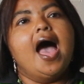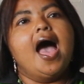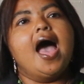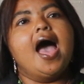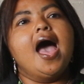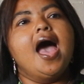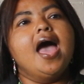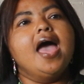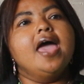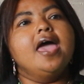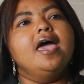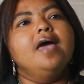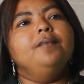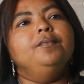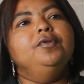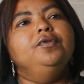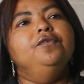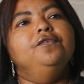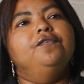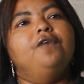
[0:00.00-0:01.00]
I
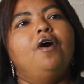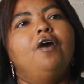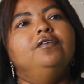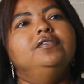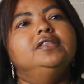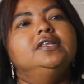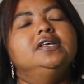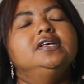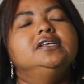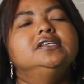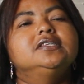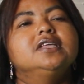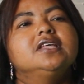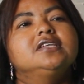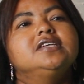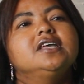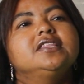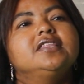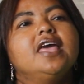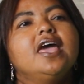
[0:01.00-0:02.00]
am involved in the
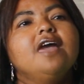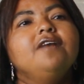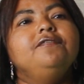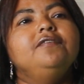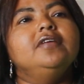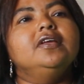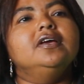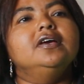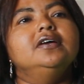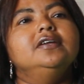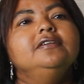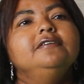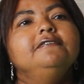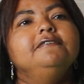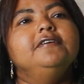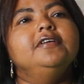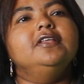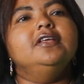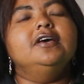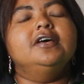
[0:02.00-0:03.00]
South African
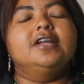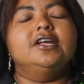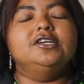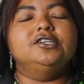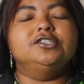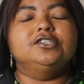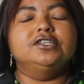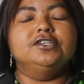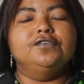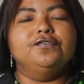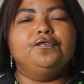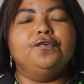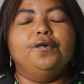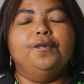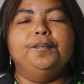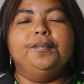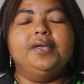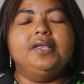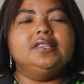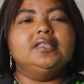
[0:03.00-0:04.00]
Federation for
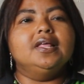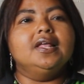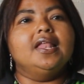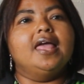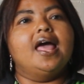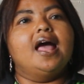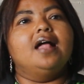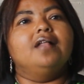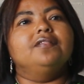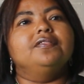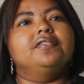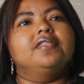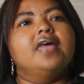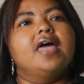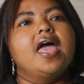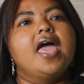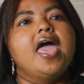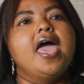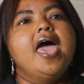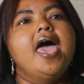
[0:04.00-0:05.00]
Mental Health
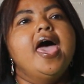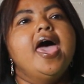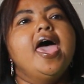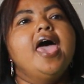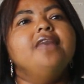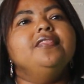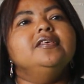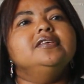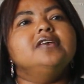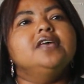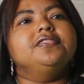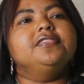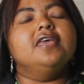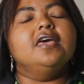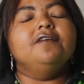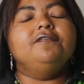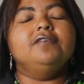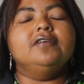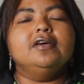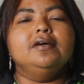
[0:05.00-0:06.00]
and the South
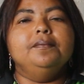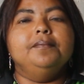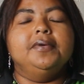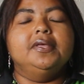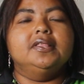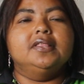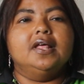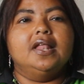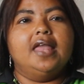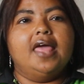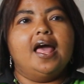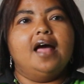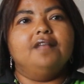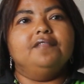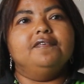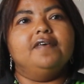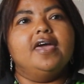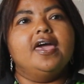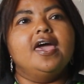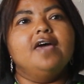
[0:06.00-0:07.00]
African Mental
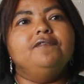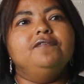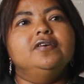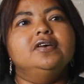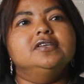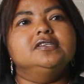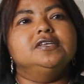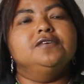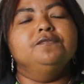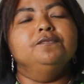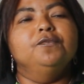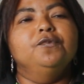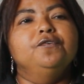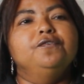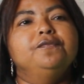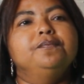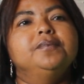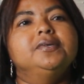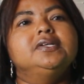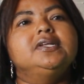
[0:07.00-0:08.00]
Health Advocacy
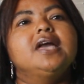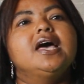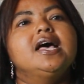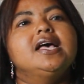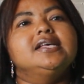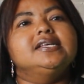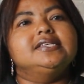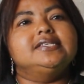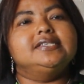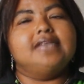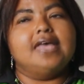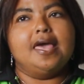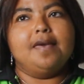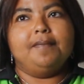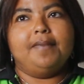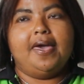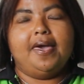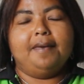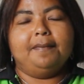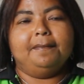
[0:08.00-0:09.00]
Movement,
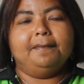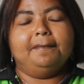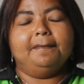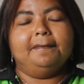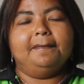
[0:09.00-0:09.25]
SAMAM.